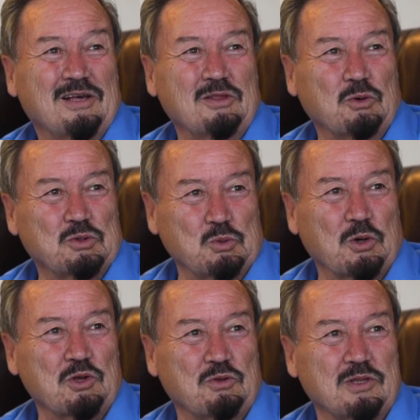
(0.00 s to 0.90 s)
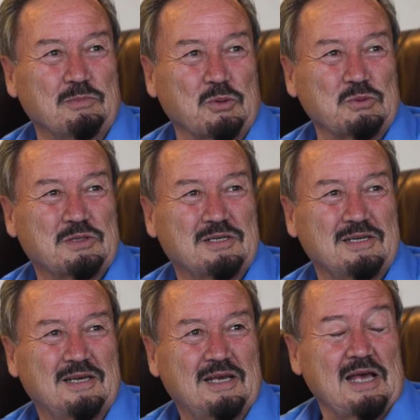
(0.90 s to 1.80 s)
those who hurt you the most.
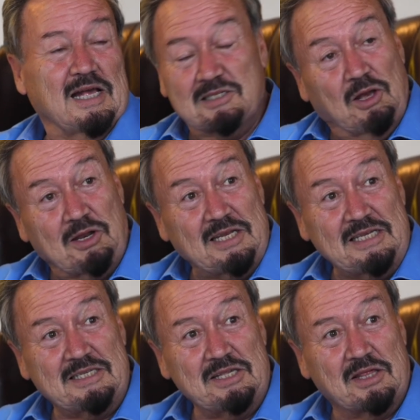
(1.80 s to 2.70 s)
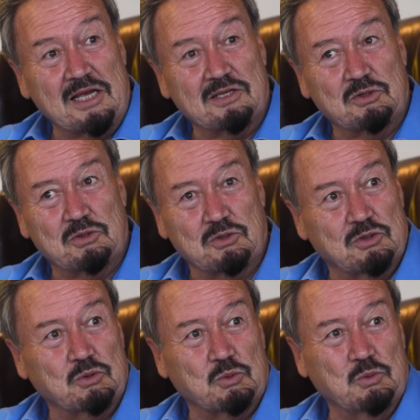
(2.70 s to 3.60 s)
It's not an easy thing to, to
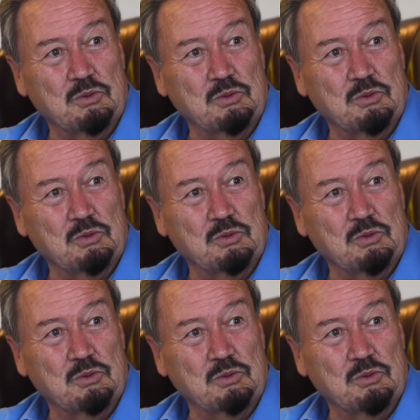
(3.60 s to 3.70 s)
do.